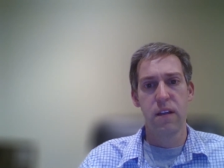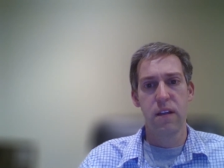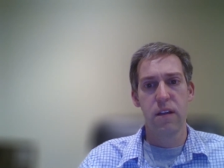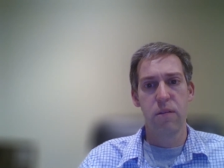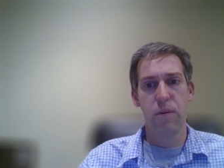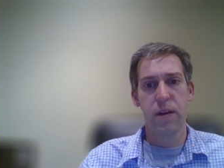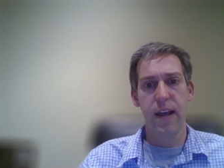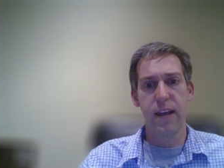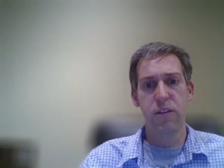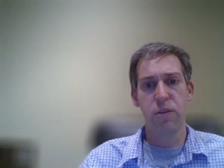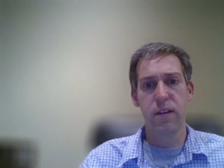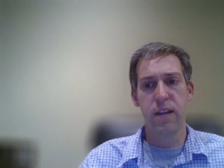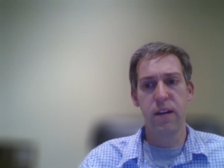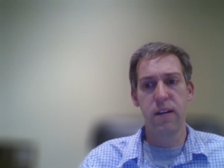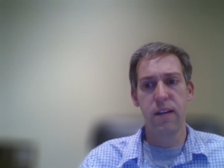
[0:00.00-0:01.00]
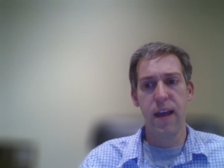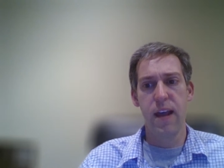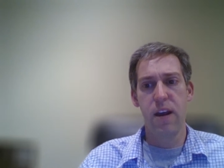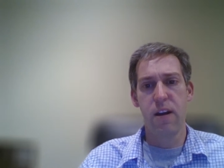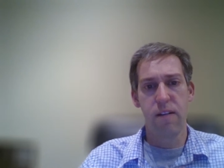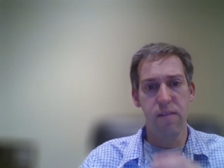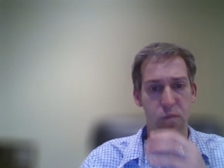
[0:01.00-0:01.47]
We'll get to a little
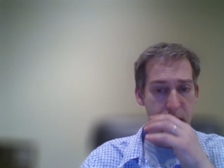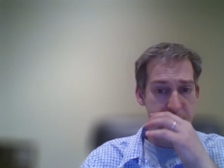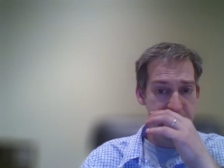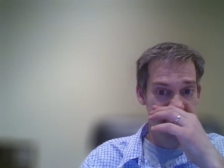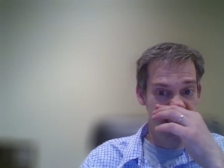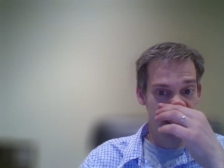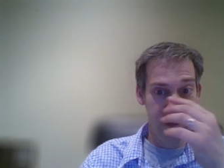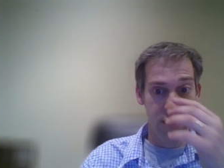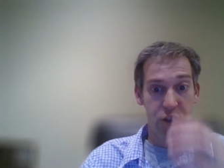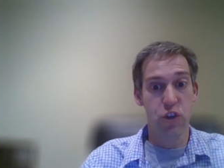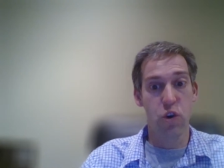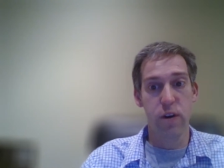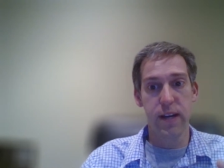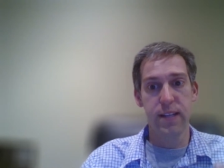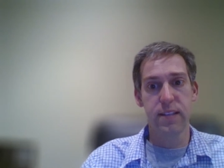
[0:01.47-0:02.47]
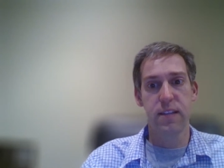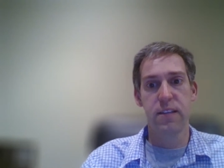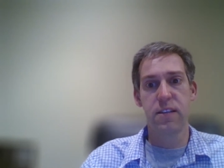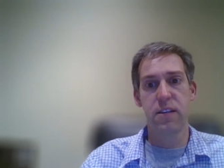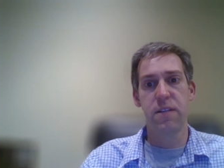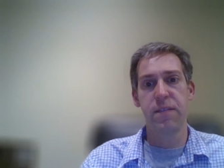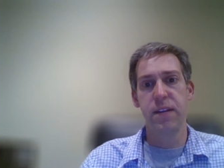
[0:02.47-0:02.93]
later of why it is the shortest
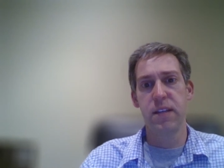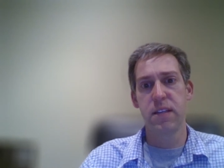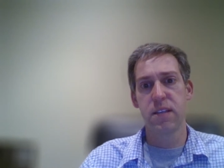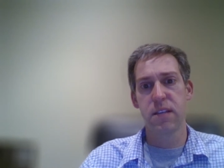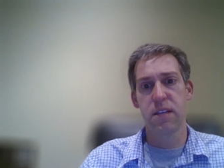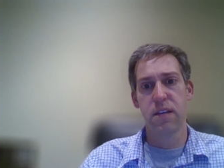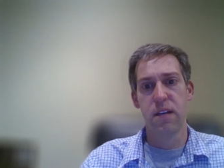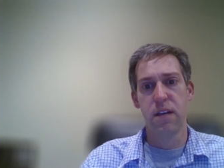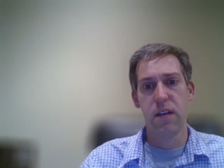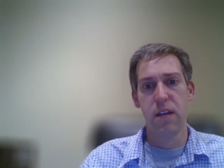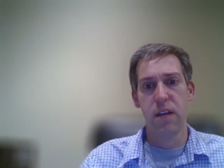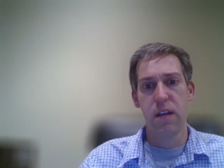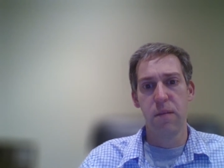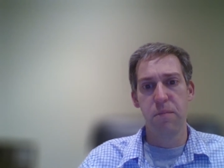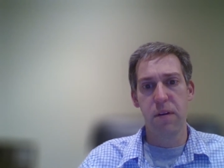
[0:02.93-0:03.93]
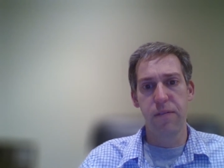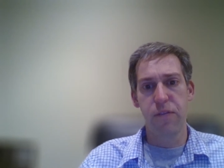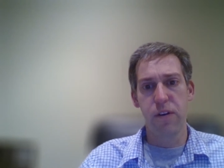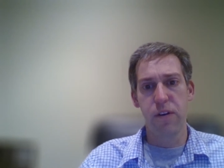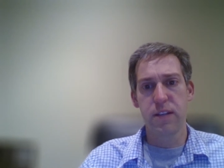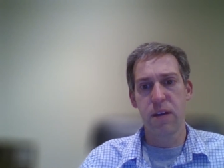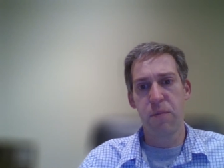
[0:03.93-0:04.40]
service. But
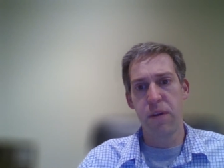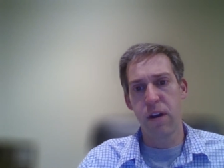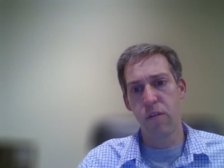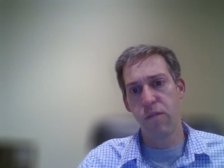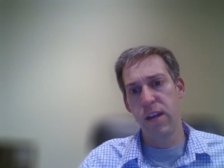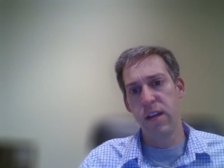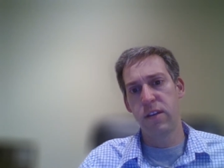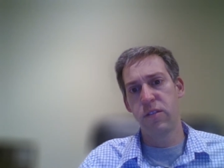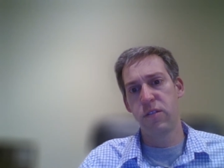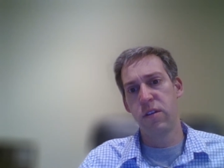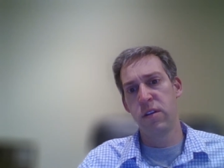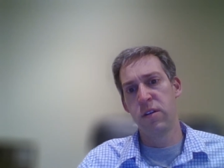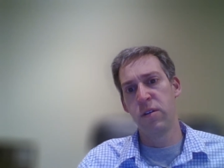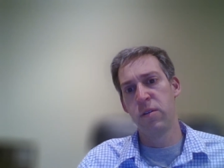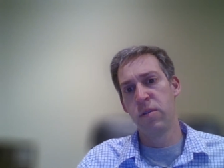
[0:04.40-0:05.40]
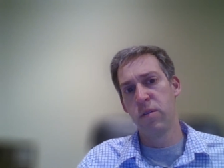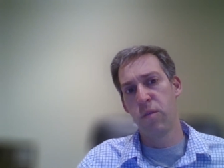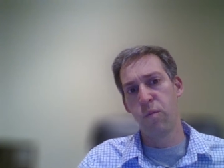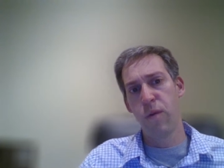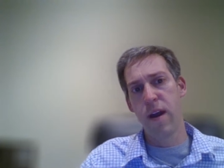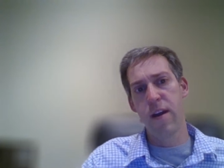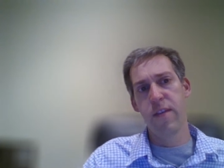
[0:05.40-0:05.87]
first, I want to read to you
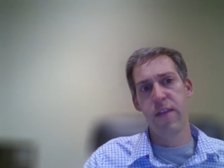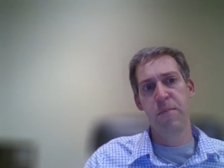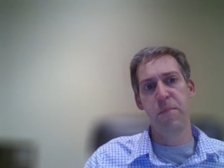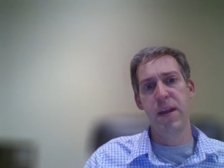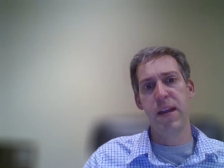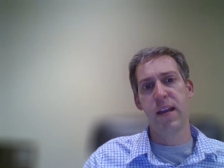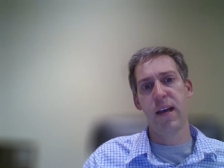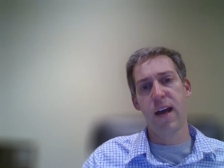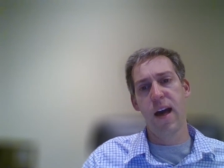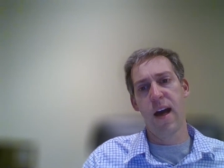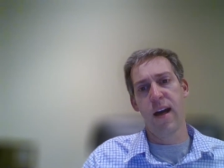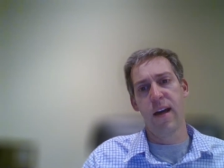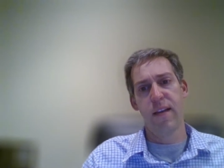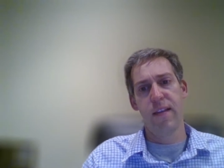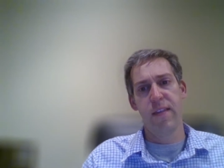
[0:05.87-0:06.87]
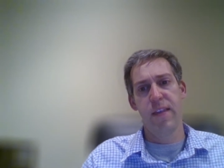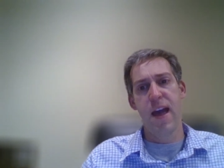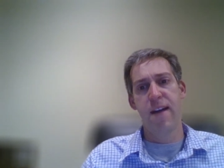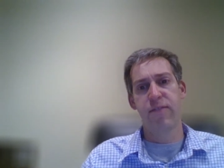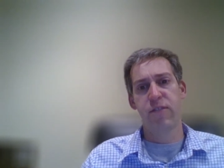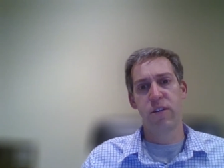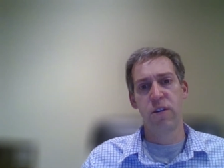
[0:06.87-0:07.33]
where the mincha, the
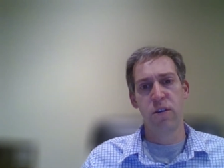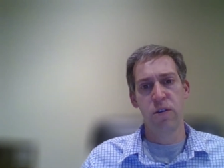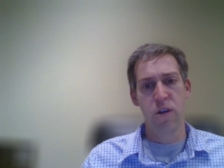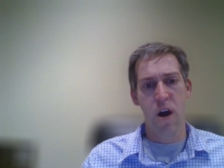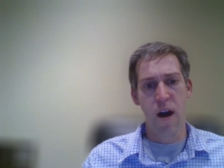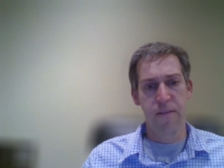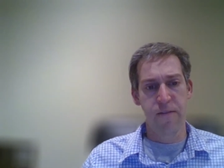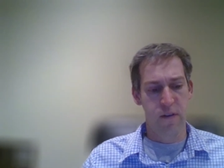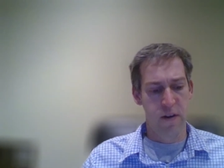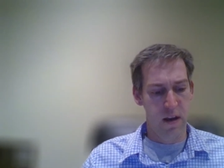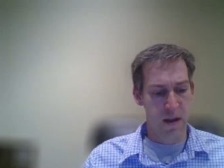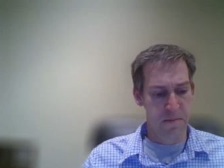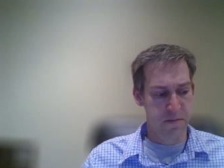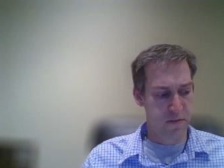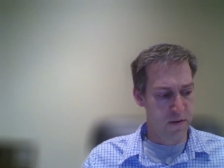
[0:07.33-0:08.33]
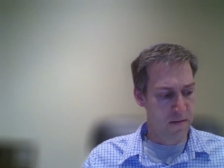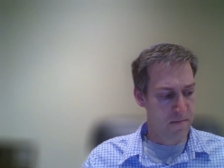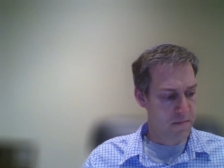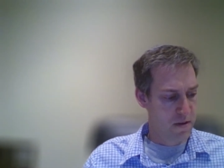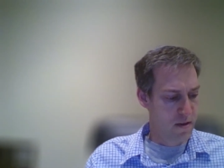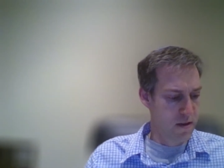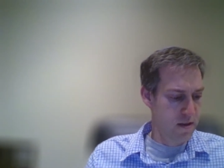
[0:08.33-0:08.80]
afternoon offering, comes from.
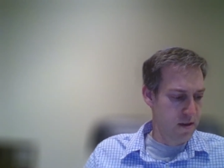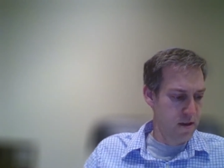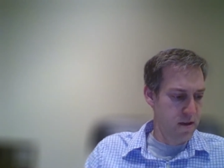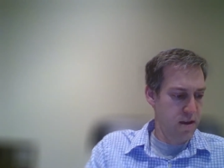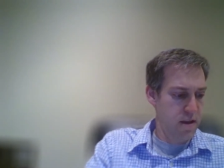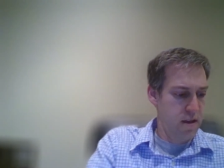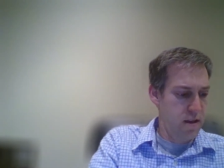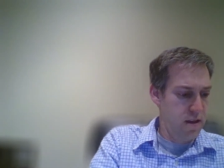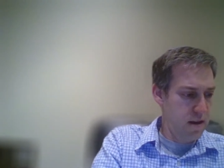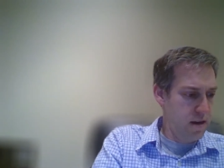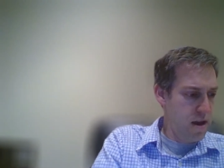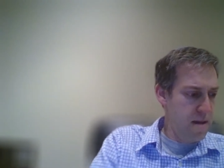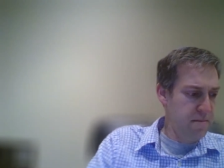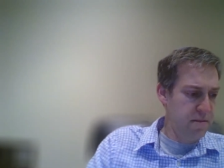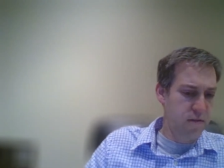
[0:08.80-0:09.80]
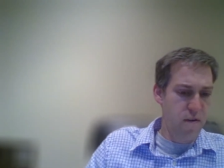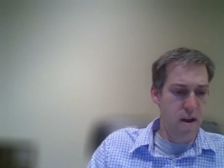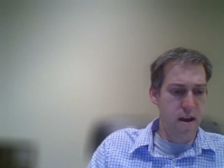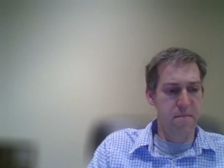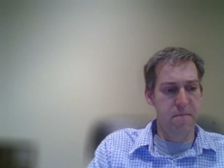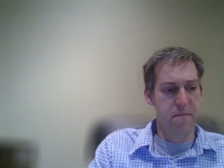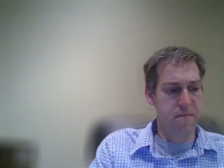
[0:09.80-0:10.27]
It comes
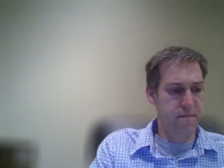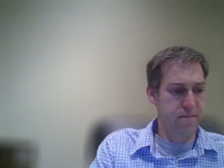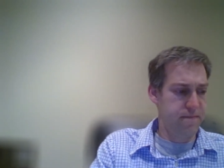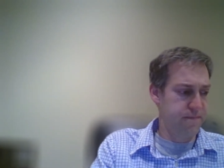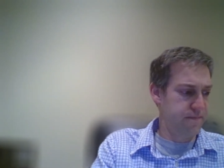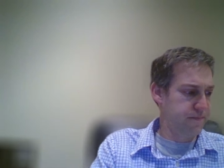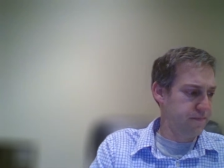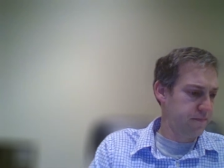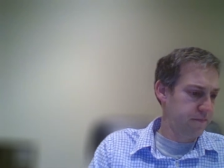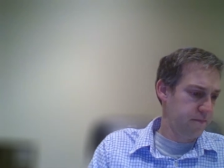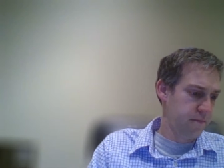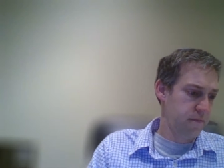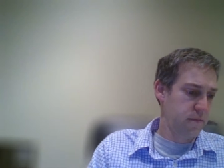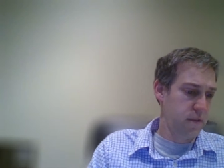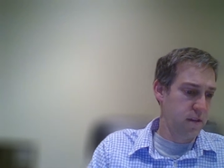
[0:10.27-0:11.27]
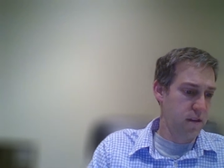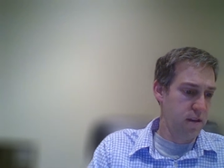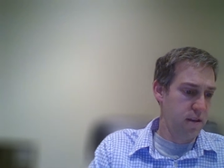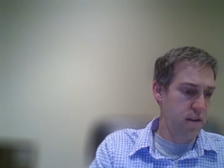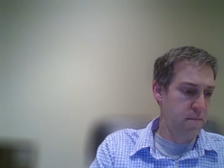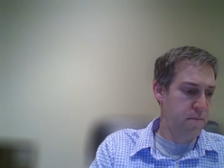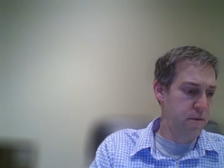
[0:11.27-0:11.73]
from
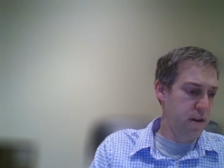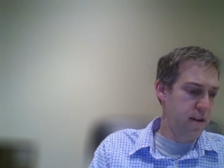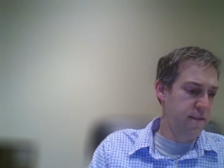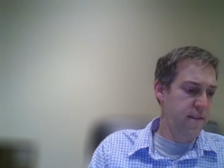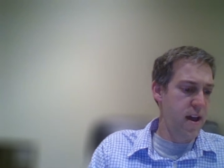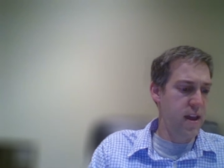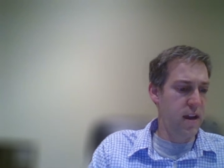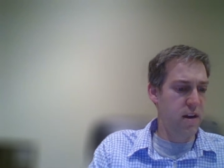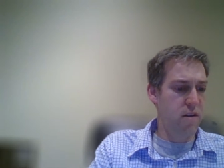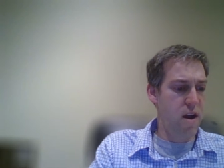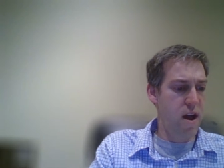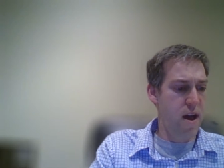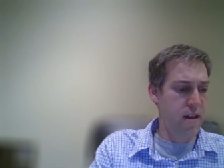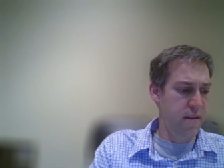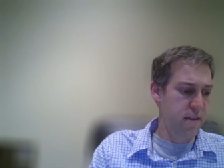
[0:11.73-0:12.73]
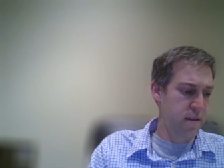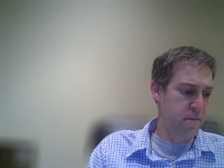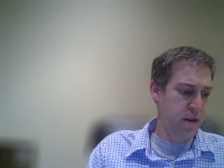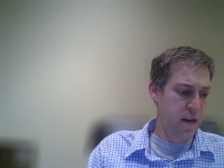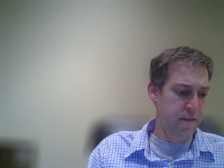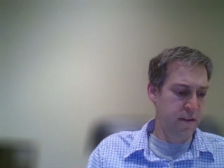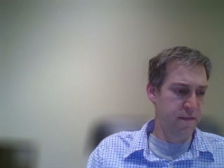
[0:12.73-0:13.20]
the book of Vayikra, the
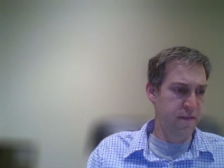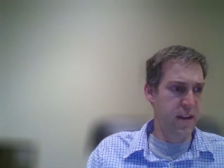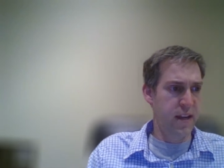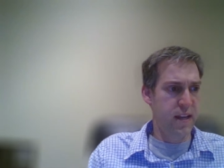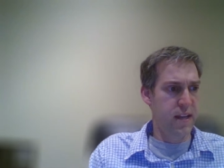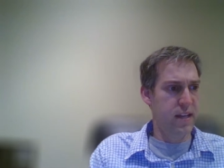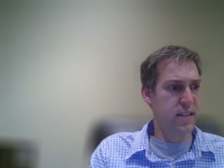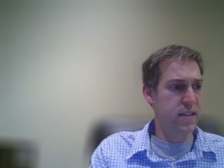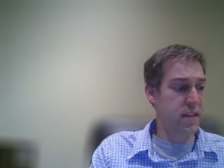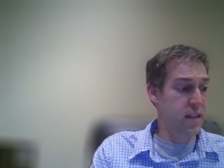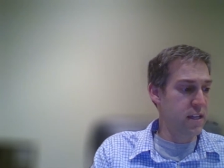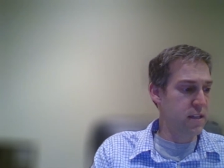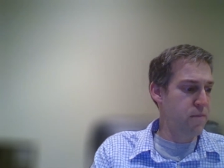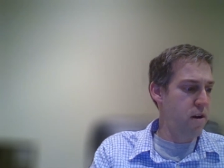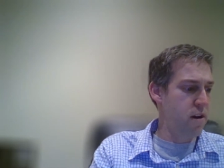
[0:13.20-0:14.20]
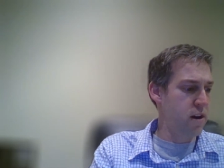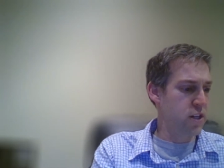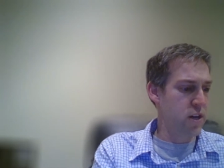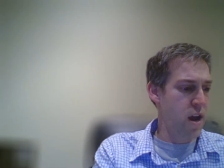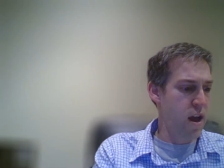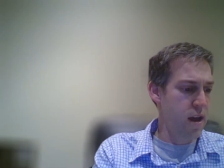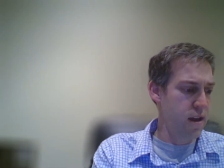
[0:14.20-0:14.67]
book of Leviticus, this
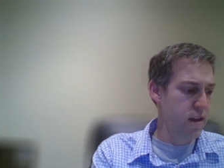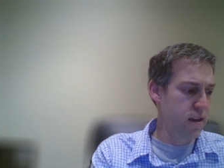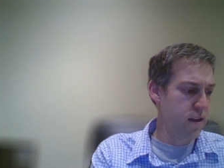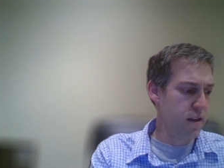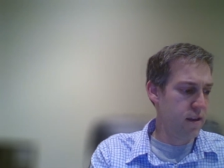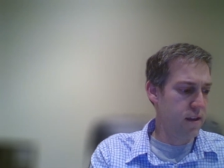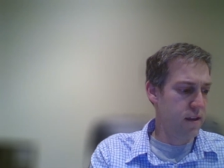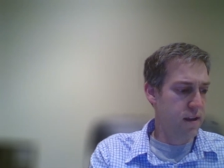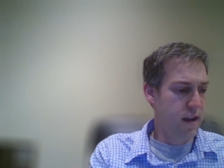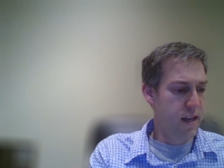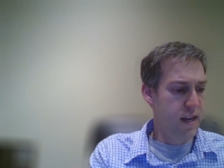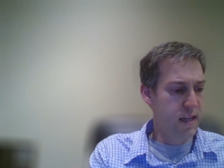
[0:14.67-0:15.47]
parasha, and it